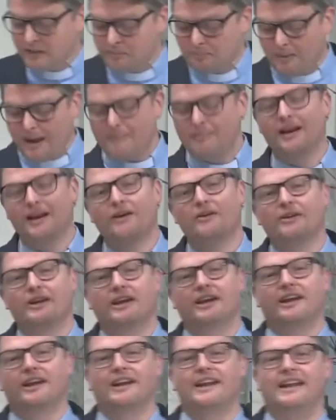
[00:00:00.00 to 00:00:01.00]
of the
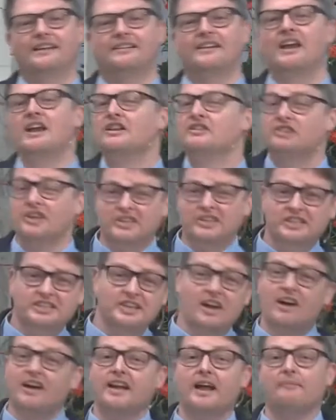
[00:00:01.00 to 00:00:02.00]
Babylonian elite. Just
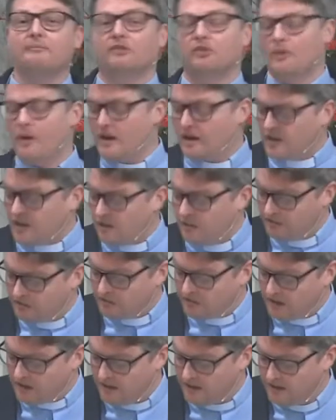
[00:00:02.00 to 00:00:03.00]
sign up to our
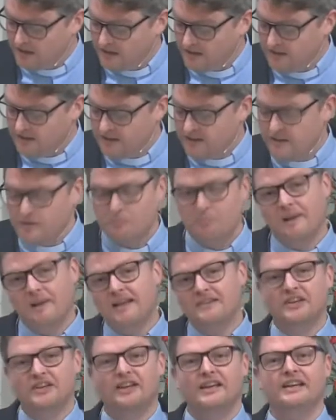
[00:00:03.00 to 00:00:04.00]
culture,
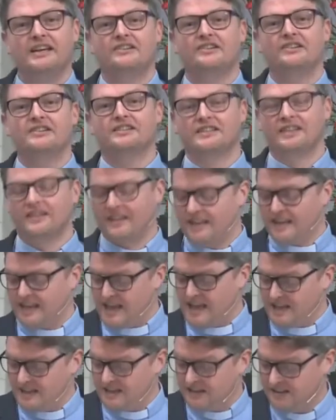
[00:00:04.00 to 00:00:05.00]
pledge allegiance to the
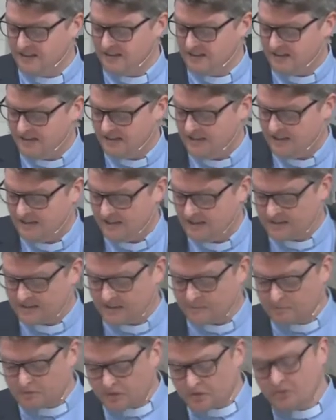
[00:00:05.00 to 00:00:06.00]
king,
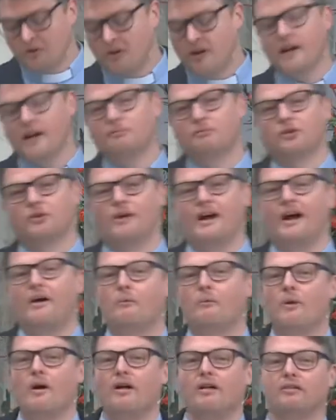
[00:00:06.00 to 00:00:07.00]
subscribe to our
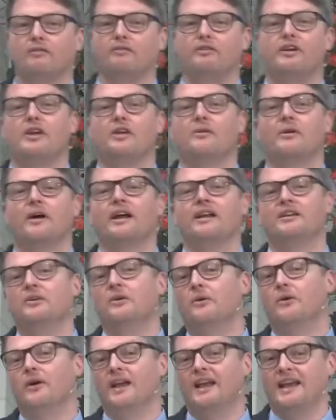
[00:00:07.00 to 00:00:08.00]
worldview, and
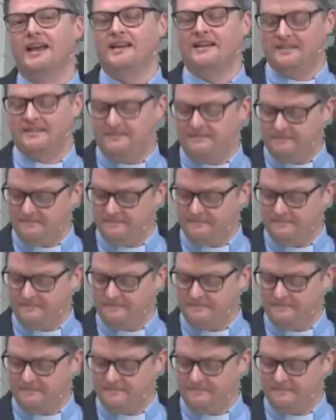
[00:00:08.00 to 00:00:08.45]
you're in.